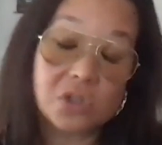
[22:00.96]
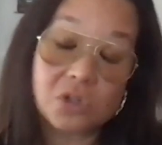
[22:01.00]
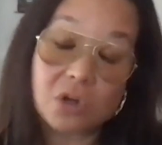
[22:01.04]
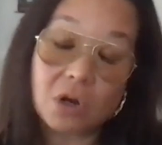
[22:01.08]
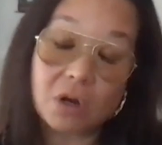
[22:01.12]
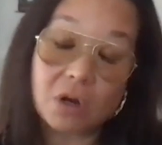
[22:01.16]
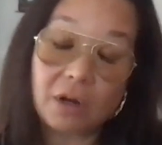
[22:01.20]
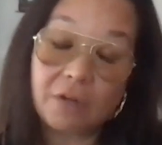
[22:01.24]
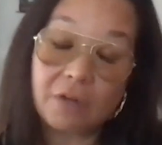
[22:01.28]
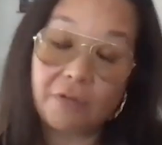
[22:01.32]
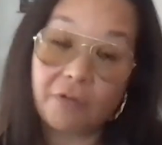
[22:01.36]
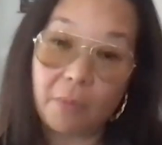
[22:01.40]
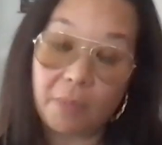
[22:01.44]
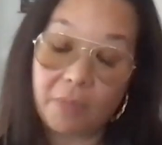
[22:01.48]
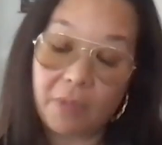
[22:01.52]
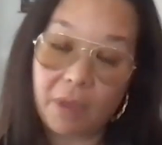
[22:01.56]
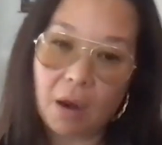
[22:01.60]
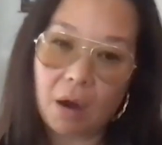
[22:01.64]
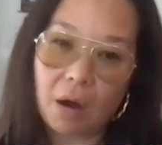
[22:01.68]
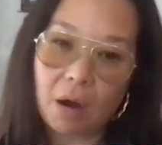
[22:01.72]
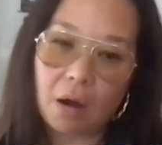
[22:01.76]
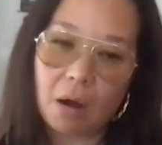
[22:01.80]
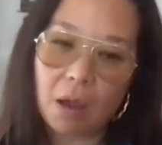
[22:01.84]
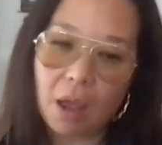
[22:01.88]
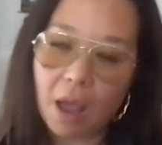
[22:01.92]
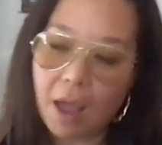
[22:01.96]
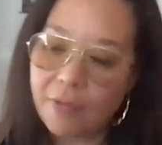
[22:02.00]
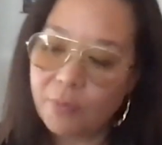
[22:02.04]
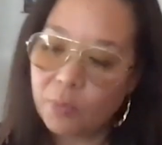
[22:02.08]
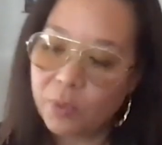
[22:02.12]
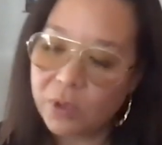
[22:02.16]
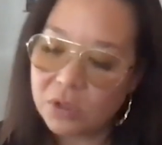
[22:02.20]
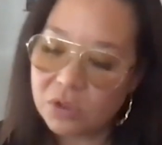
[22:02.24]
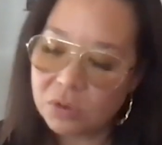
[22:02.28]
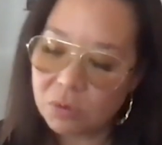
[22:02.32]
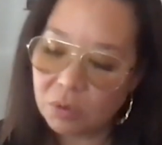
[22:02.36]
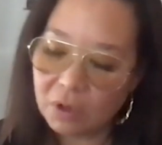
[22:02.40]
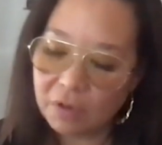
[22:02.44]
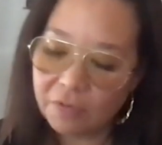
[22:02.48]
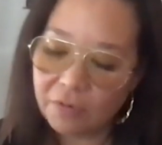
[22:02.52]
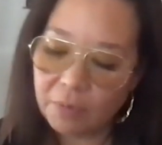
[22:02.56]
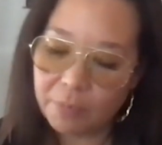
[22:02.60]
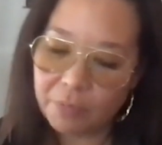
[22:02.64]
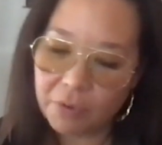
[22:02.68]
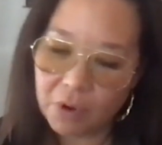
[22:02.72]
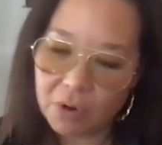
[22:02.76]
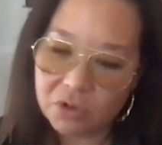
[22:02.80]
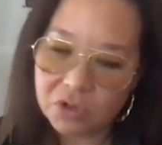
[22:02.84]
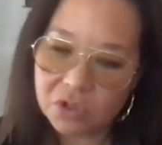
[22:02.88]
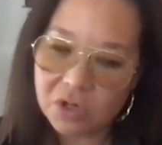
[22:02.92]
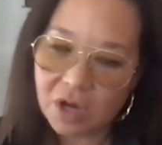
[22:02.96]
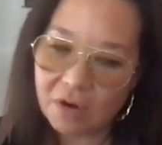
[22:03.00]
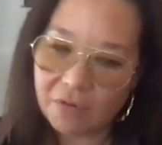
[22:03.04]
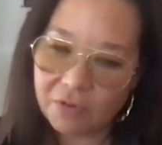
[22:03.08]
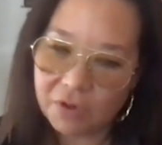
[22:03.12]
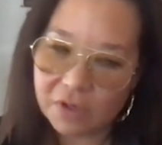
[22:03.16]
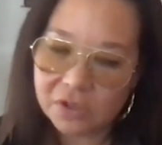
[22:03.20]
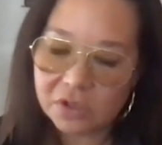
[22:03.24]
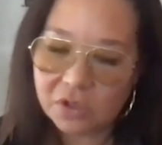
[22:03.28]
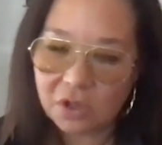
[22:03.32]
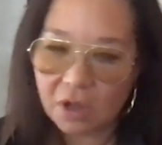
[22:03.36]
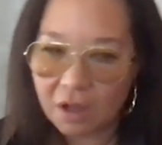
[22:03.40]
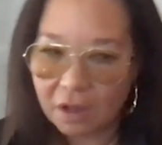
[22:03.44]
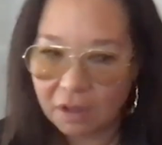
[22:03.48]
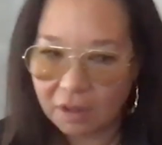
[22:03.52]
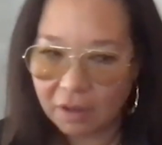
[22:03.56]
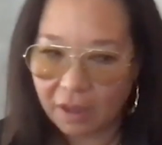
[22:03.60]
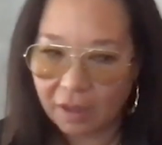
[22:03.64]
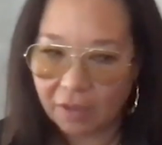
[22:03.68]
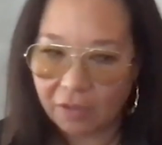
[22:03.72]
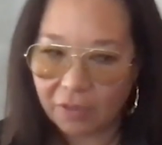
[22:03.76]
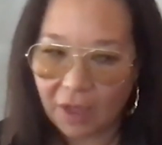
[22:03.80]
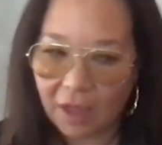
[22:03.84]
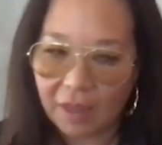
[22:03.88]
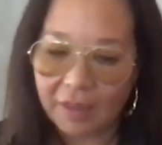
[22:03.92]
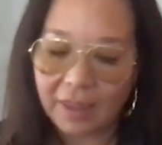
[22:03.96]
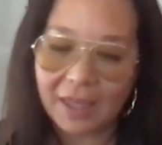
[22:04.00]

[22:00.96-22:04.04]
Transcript: starting from there. And we sort of approached every song like that.